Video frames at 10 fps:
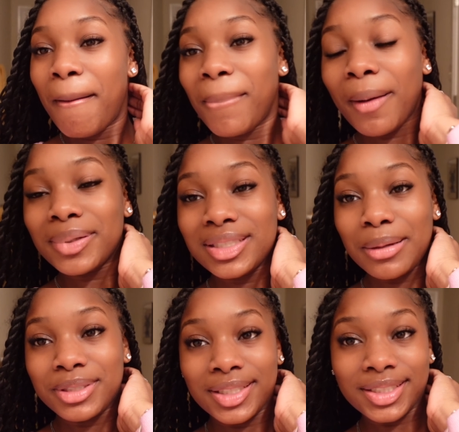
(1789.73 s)
But I'm going to
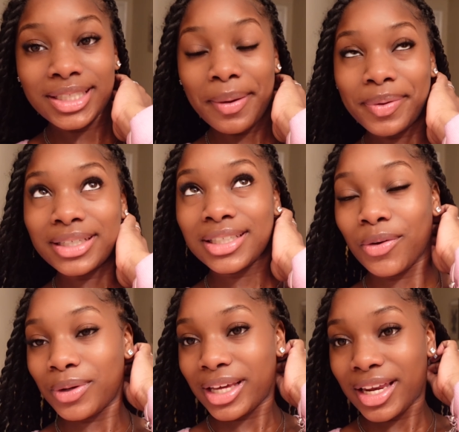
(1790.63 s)
stop chit-chatting because I
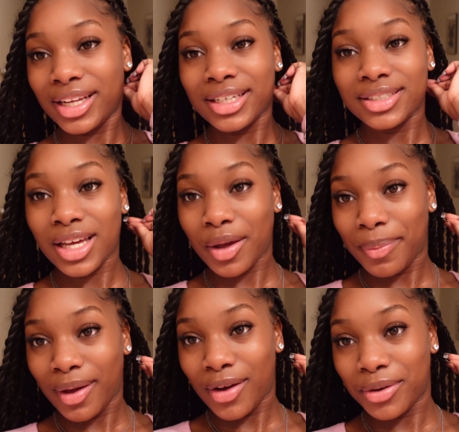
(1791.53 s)
don't really got nothing to talk
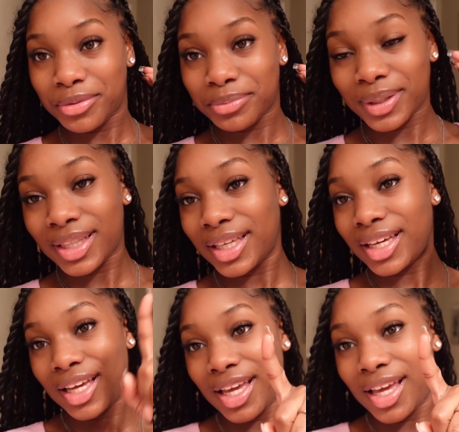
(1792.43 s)
about. I'm about to
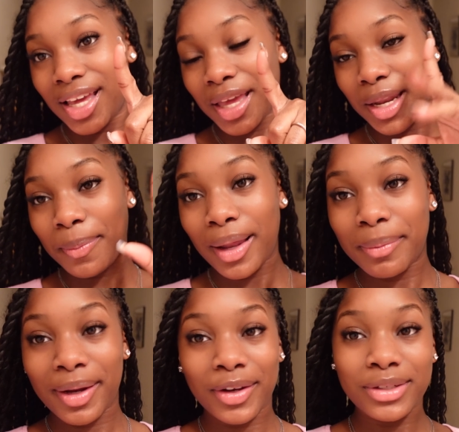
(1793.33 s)
eat and I'm probably
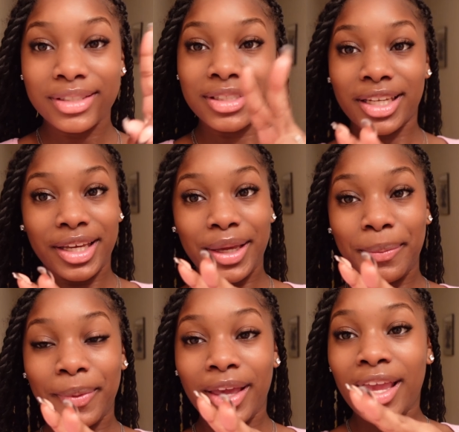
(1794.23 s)
about to go to
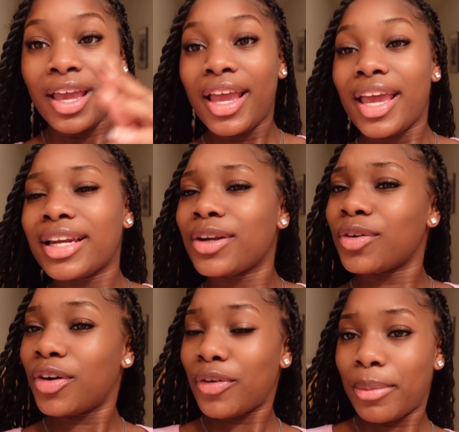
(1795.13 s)
sleep. And I don't
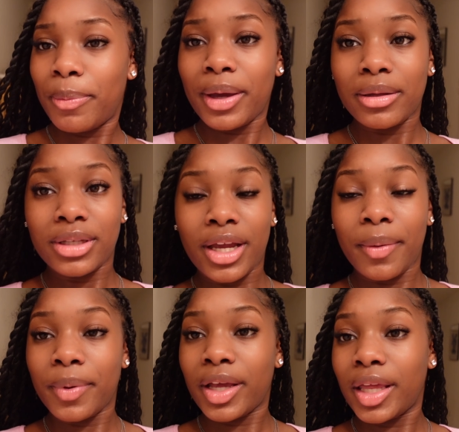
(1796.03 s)
know if I'm going to pick up the
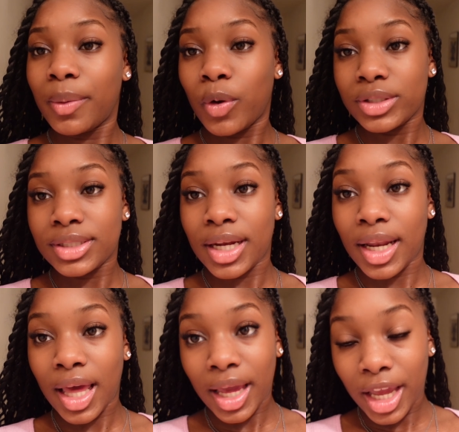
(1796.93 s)
camera anymore
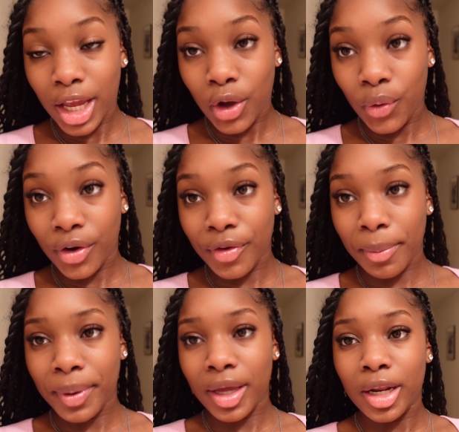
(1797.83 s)
tonight or if I'm going
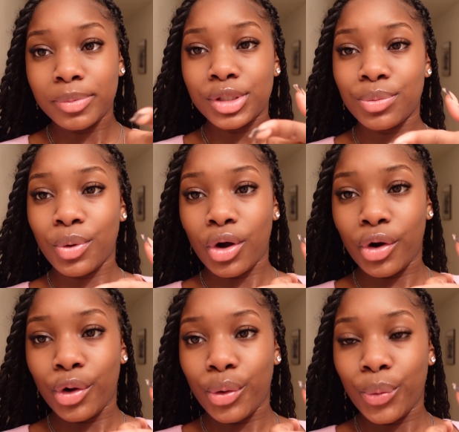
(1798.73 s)
to pick it up
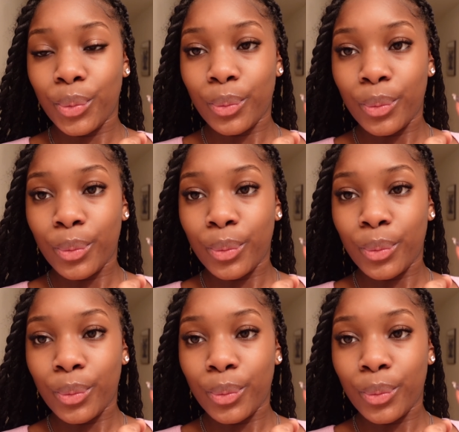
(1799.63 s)
tomorrow.